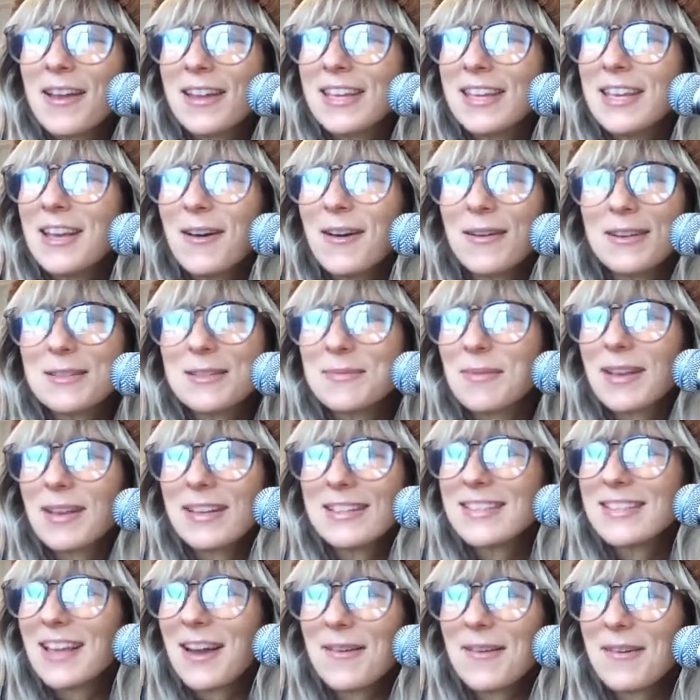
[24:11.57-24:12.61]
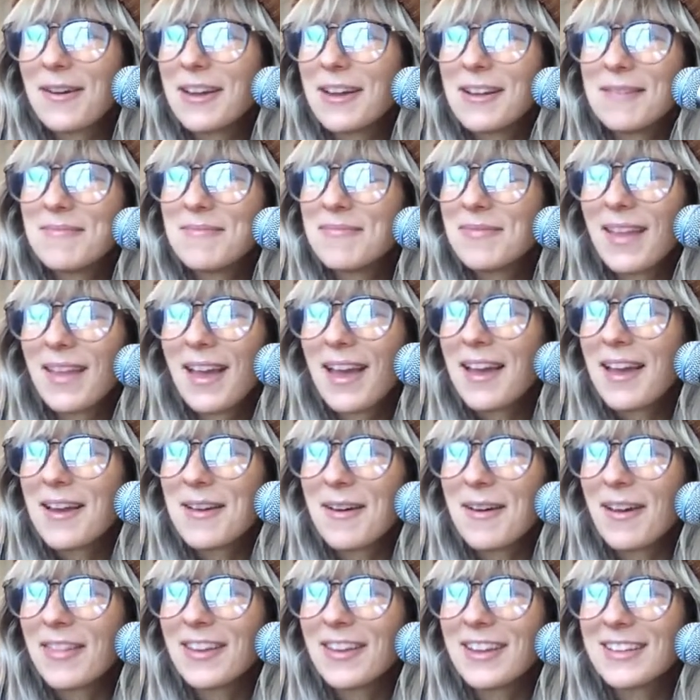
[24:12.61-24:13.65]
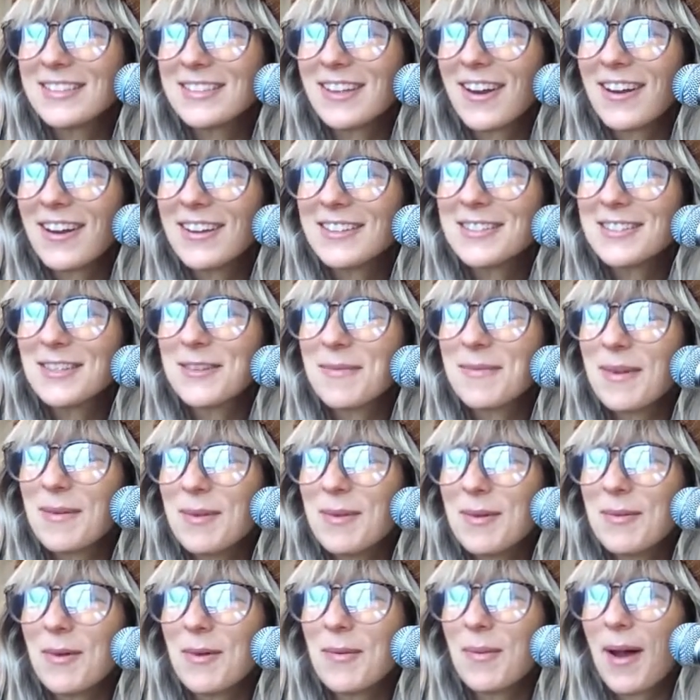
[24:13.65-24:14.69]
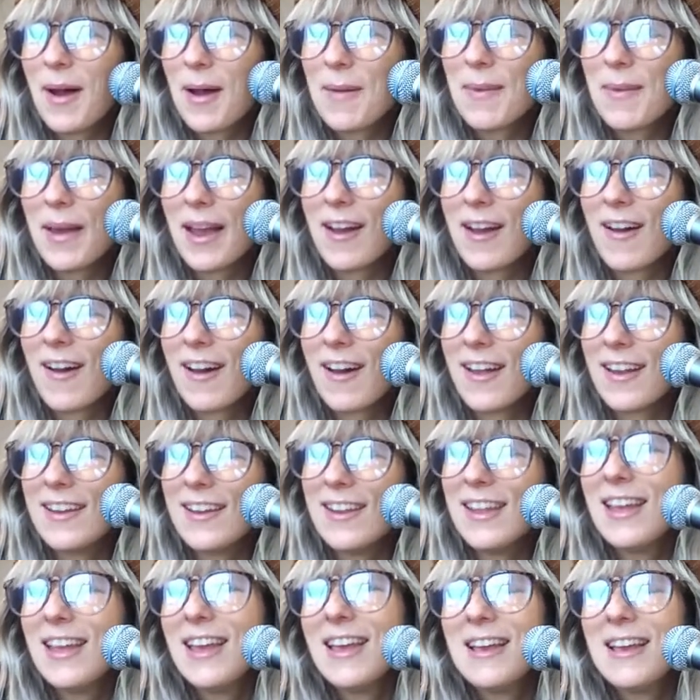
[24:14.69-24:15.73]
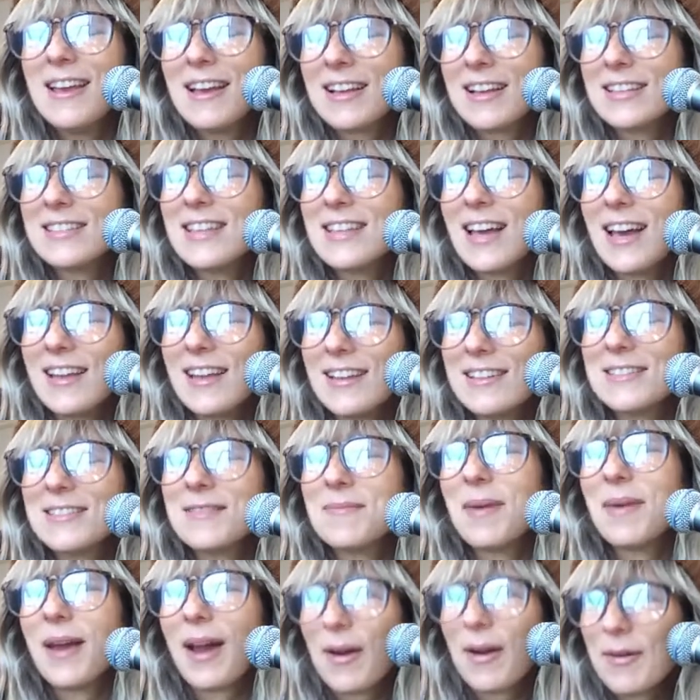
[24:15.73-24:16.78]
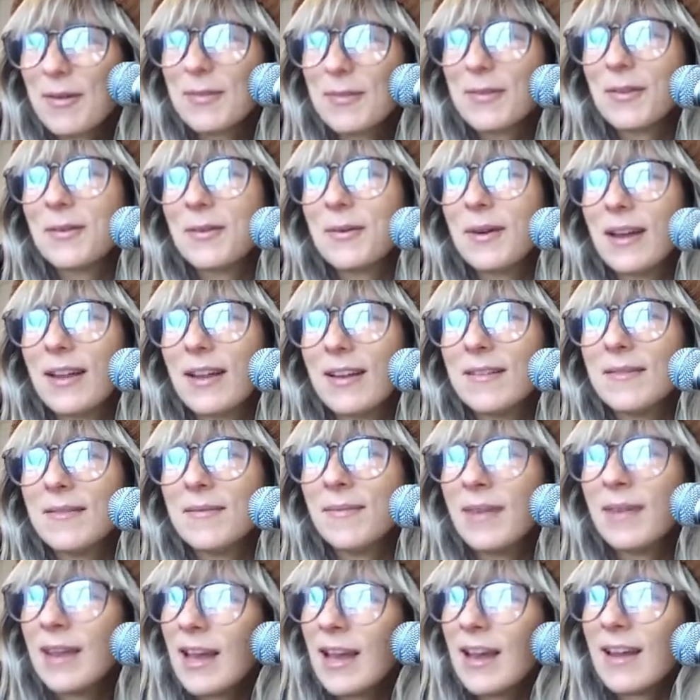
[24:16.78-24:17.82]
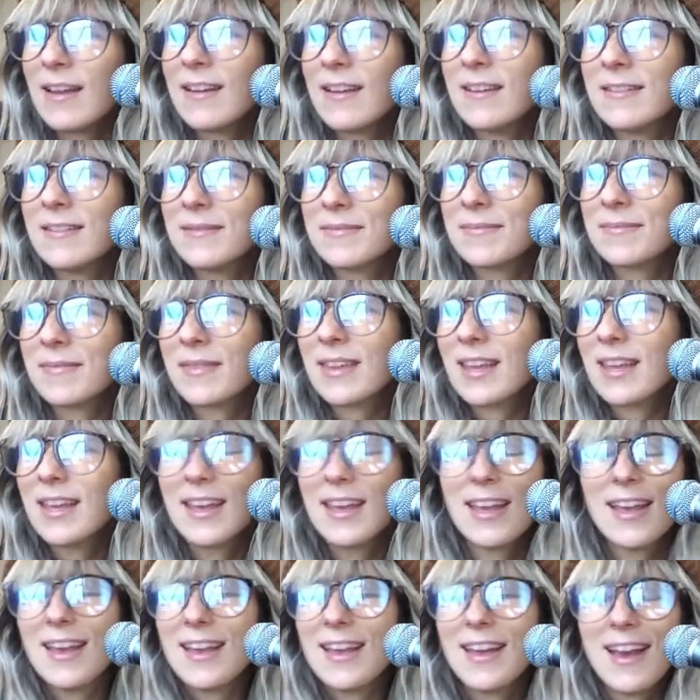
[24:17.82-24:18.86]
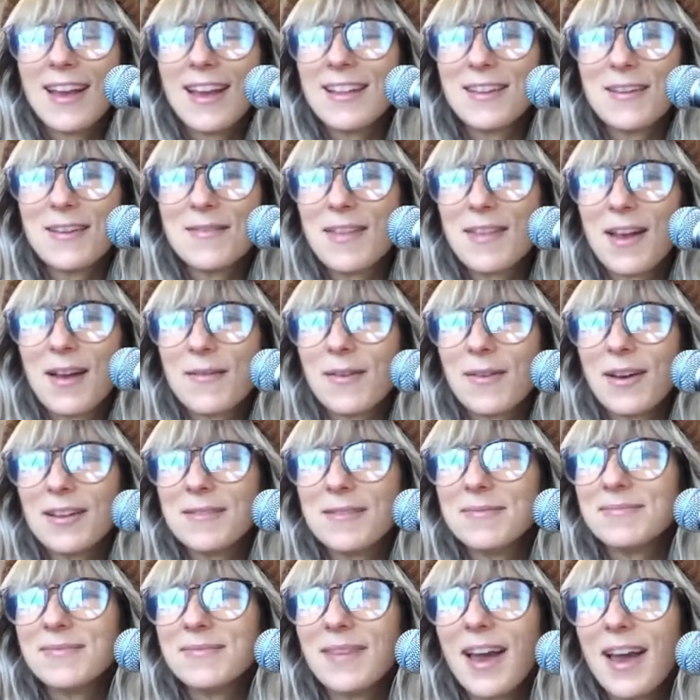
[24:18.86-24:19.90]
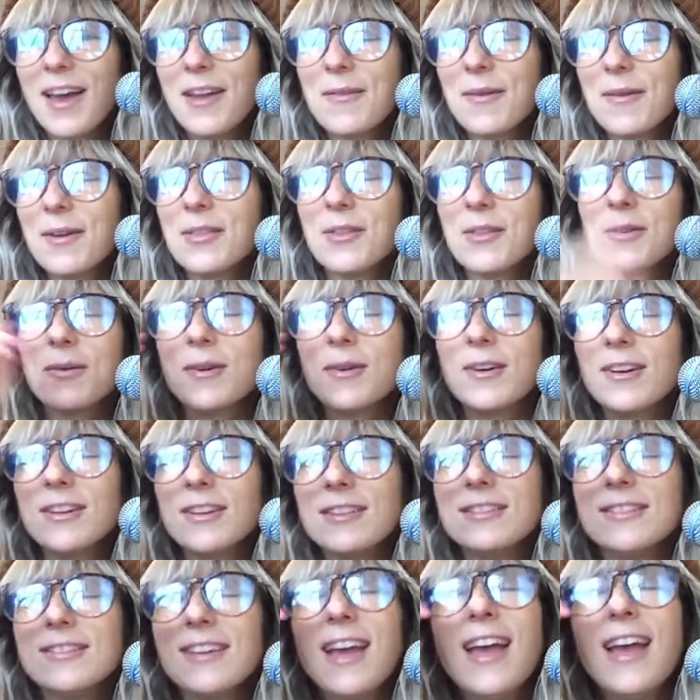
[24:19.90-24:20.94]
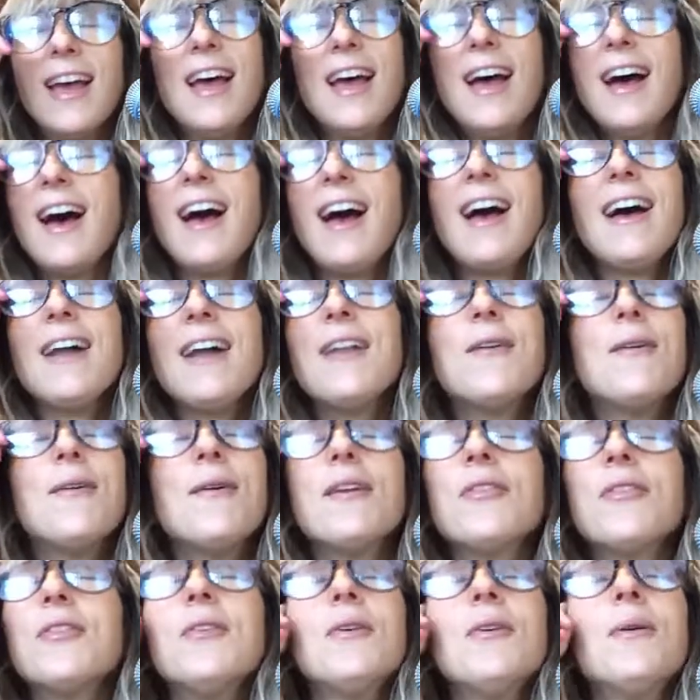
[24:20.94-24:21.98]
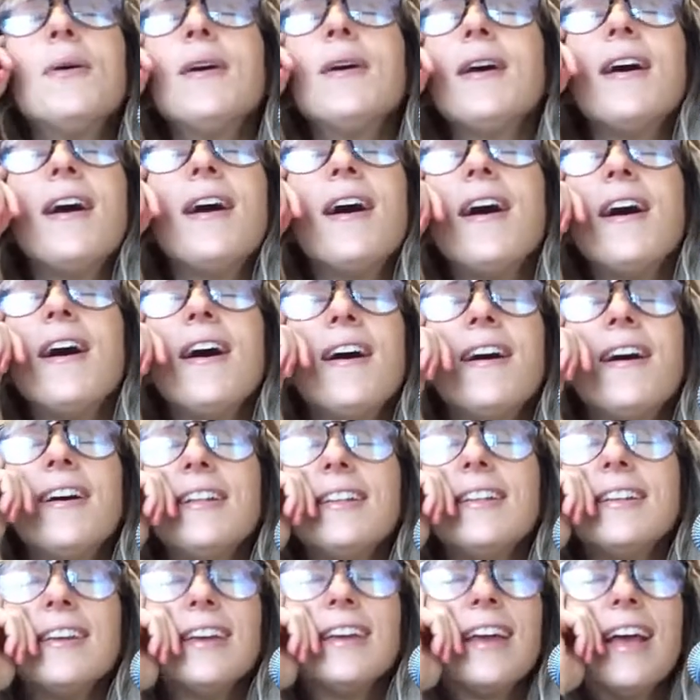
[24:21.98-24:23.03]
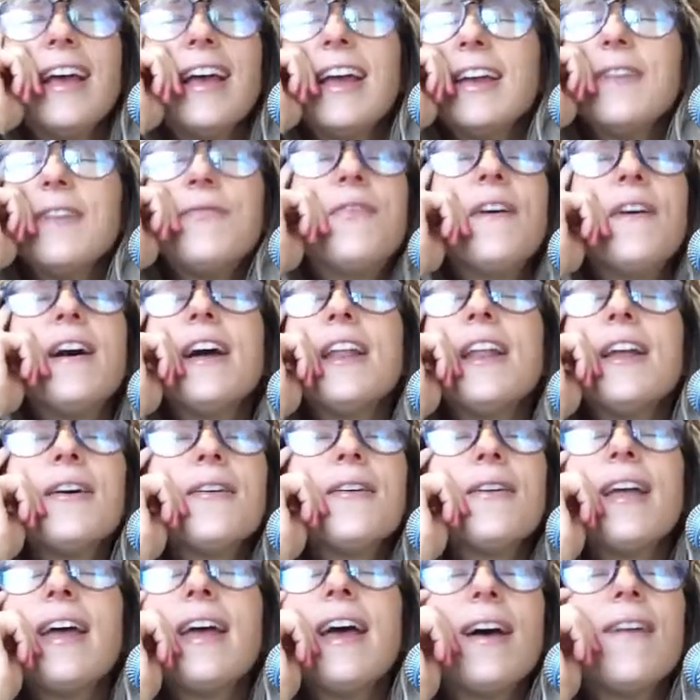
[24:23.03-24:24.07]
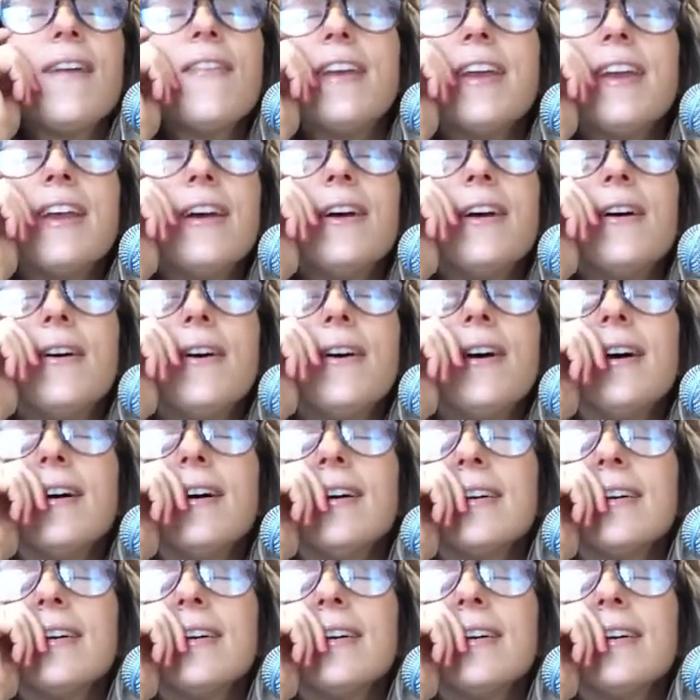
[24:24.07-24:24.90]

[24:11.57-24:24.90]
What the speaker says: He always plays that one on the guitar, so maybe we'll pop back on because that is a powerful one. Man, I love that one. I don't want the world. I don't want the world if I don't have you.